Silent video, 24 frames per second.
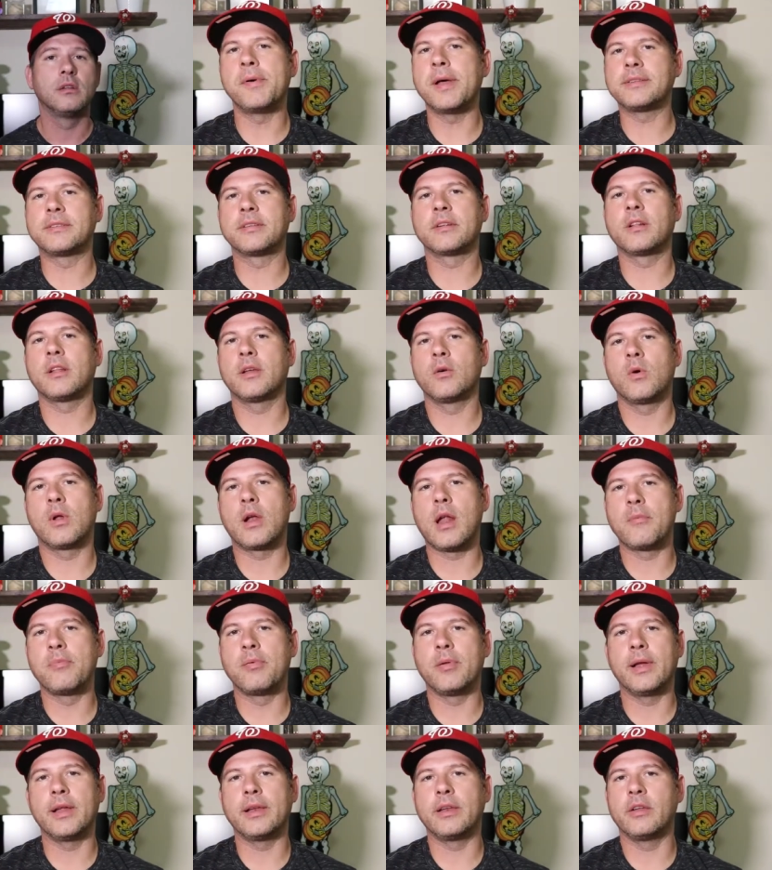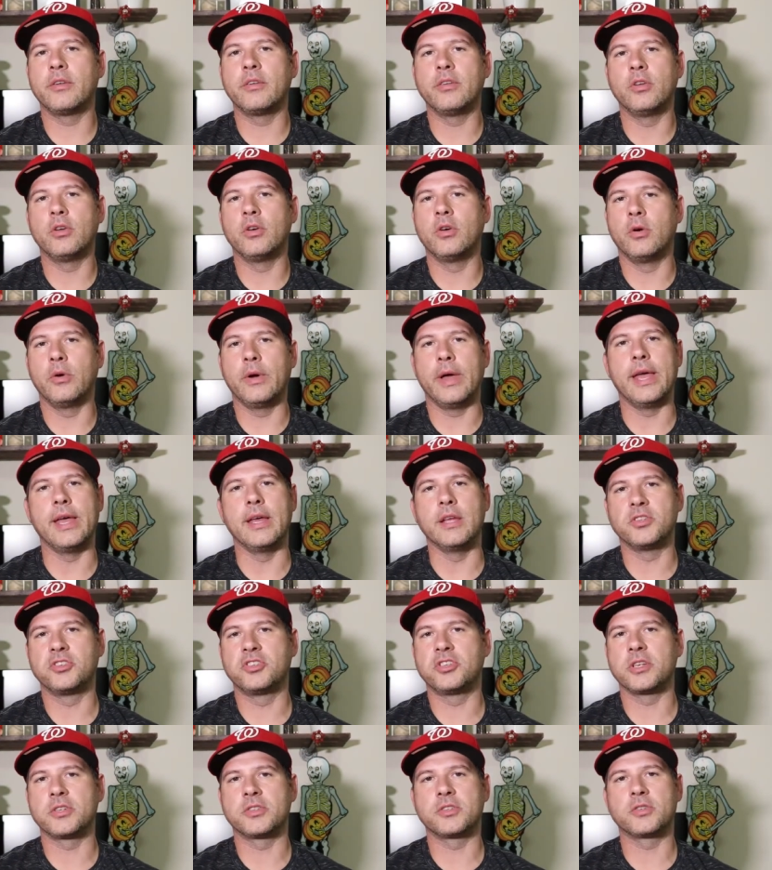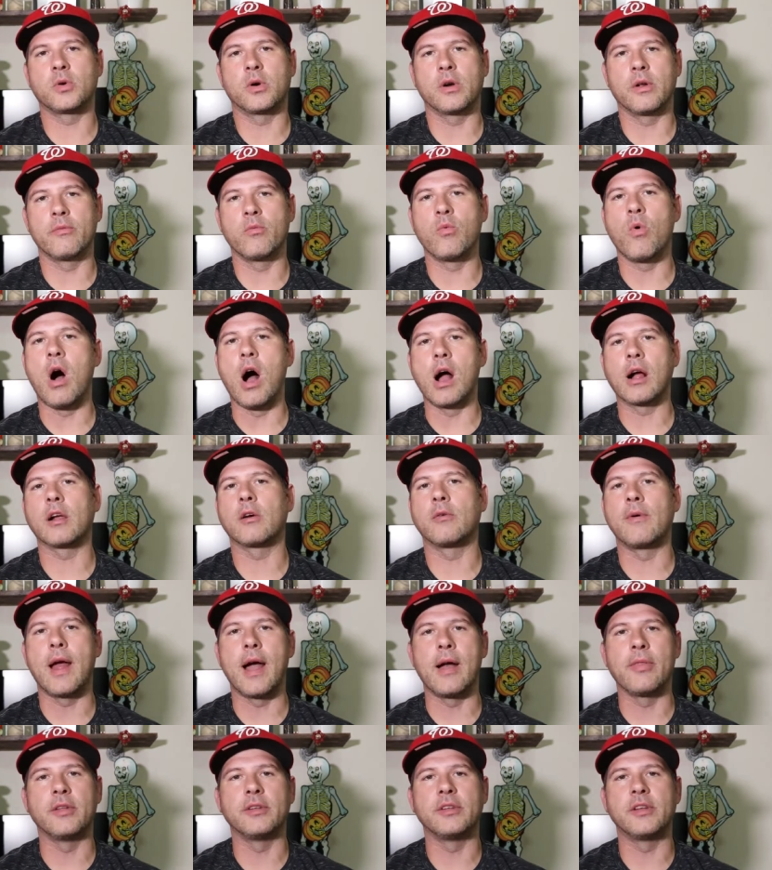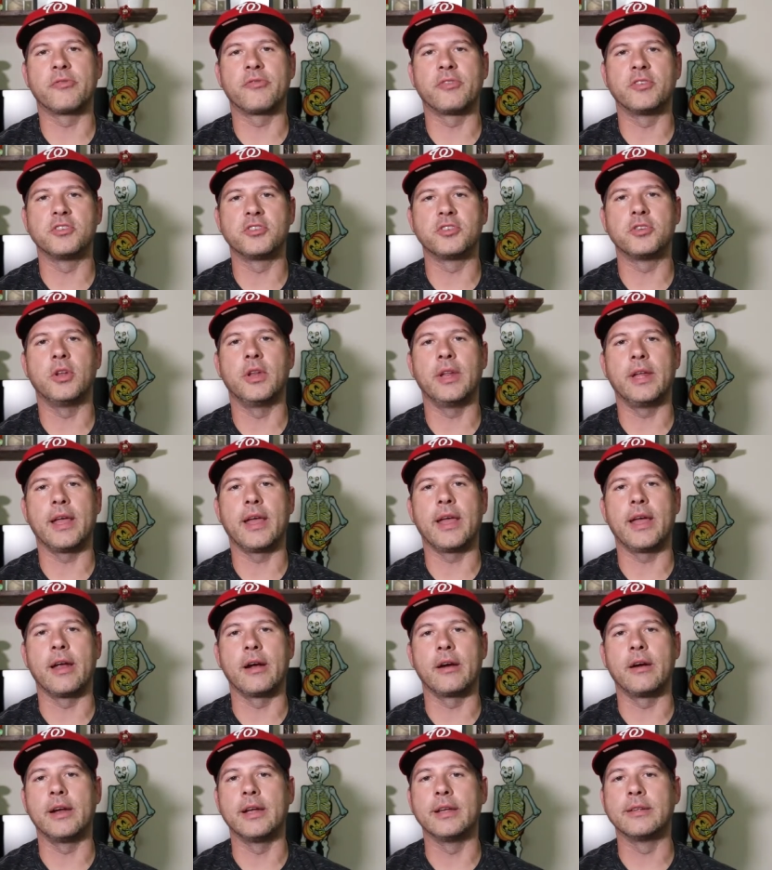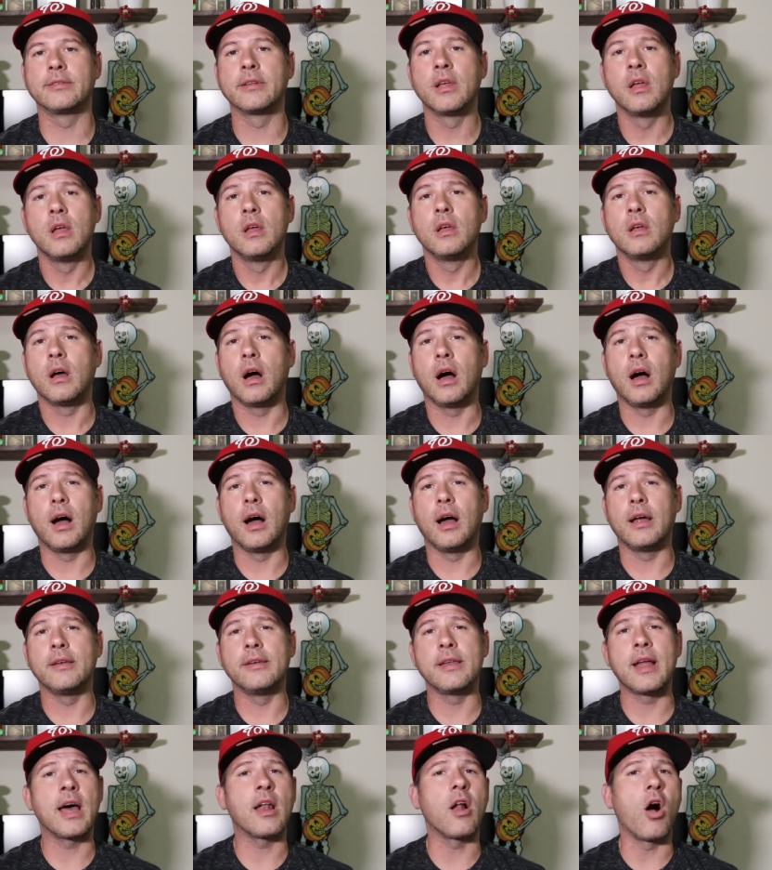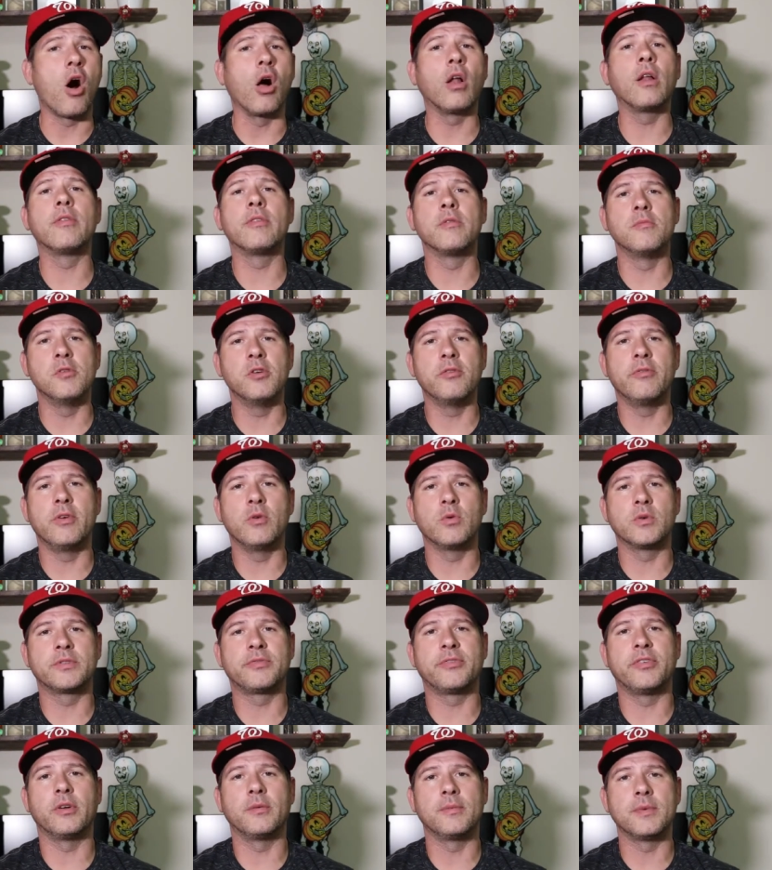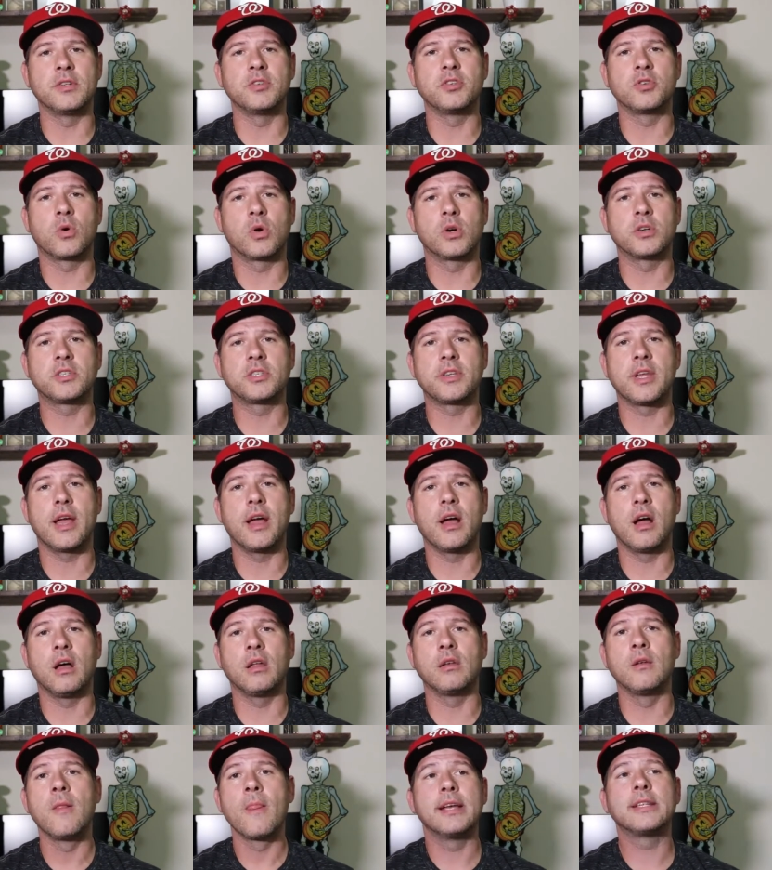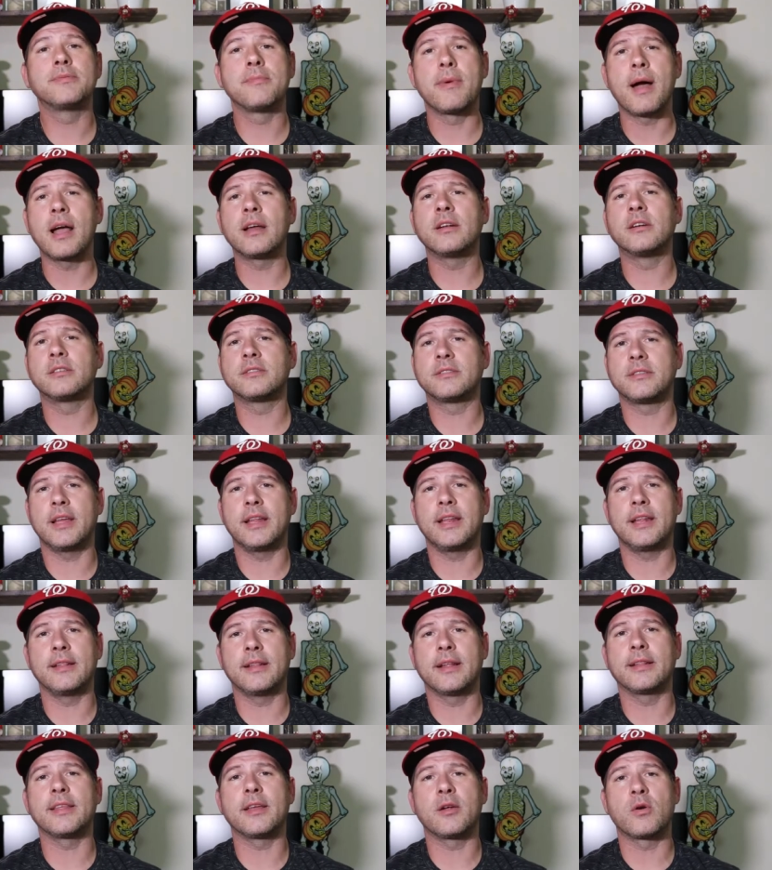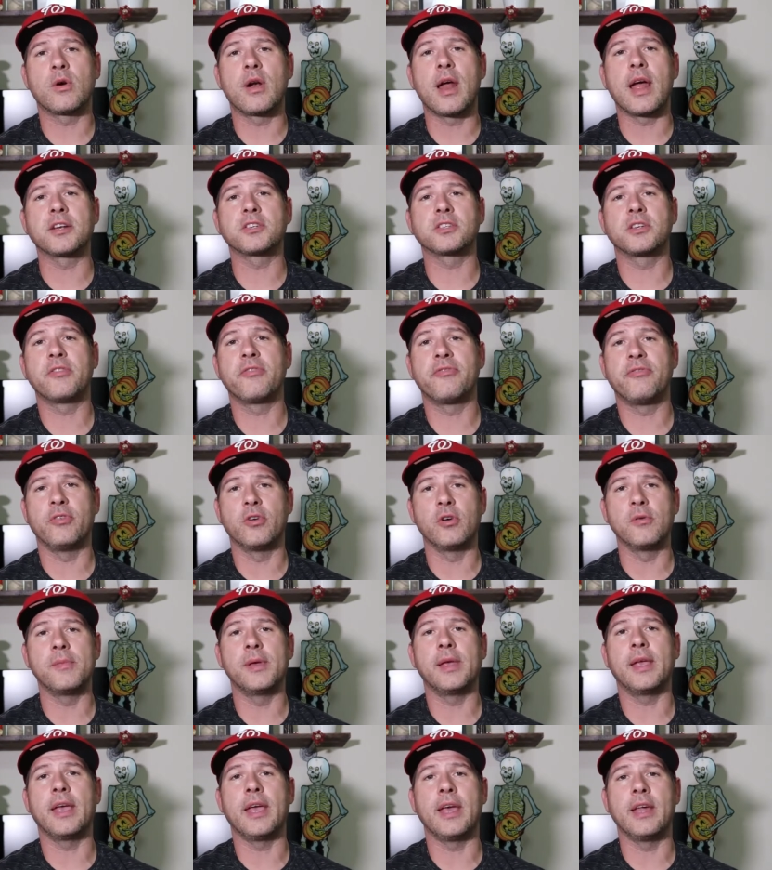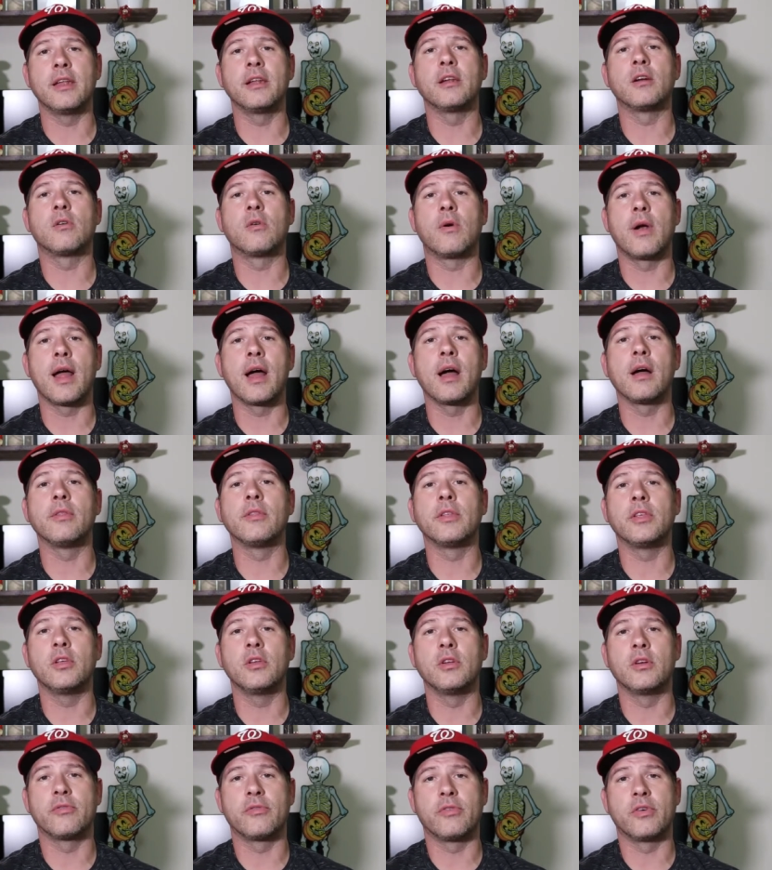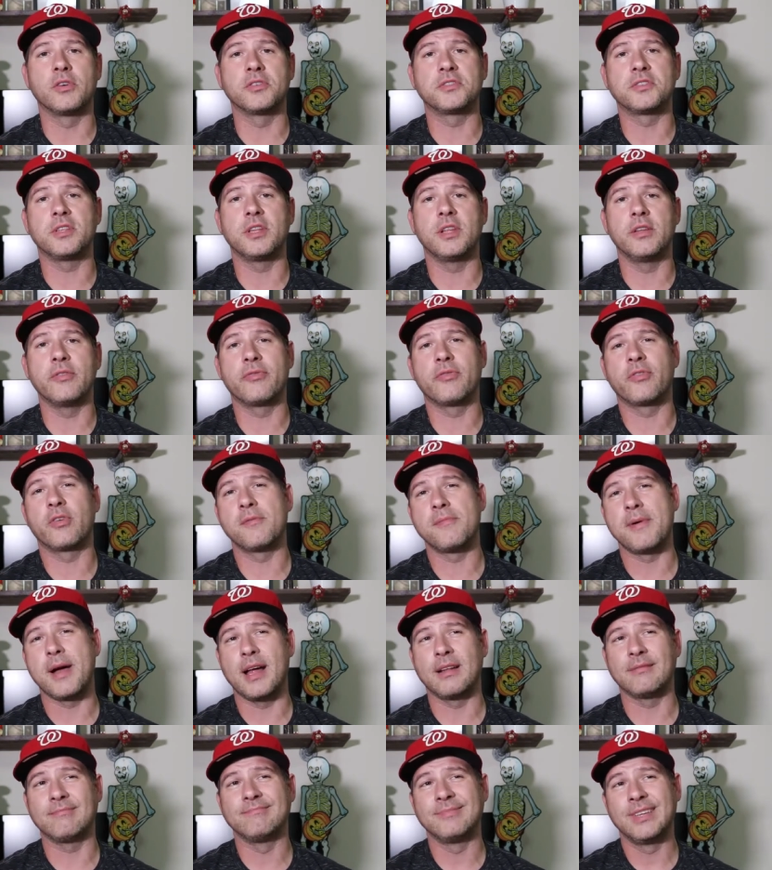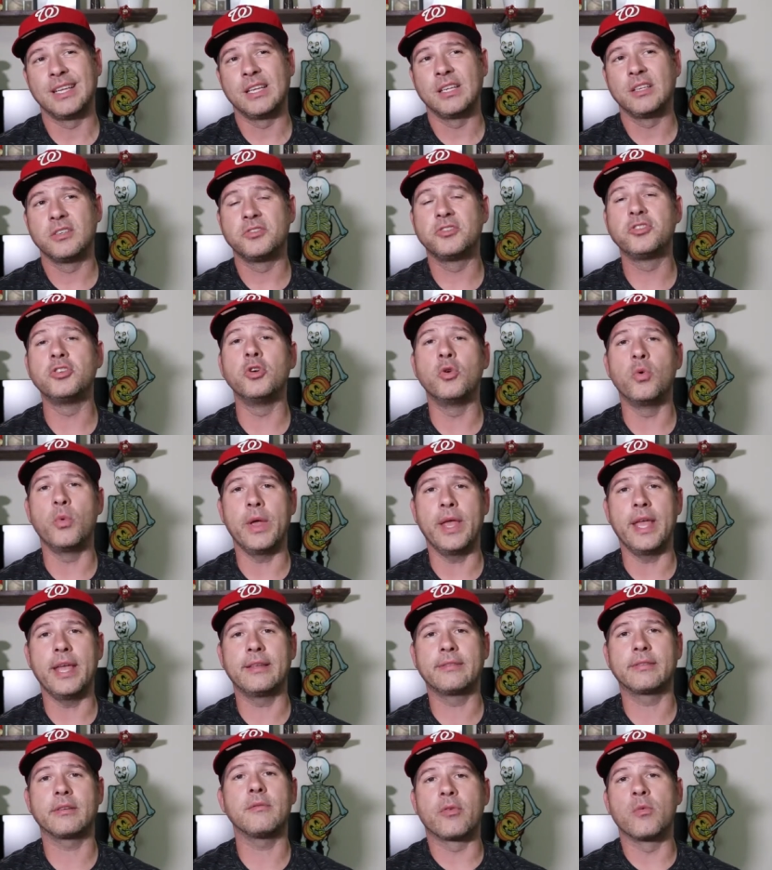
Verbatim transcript: Basically what I plan to do is just sort of walk around the different shooting areas. Uh, not all of the movie was filmed in Georgetown. It's my understanding that they were actually filming in and around the university for about two weeks.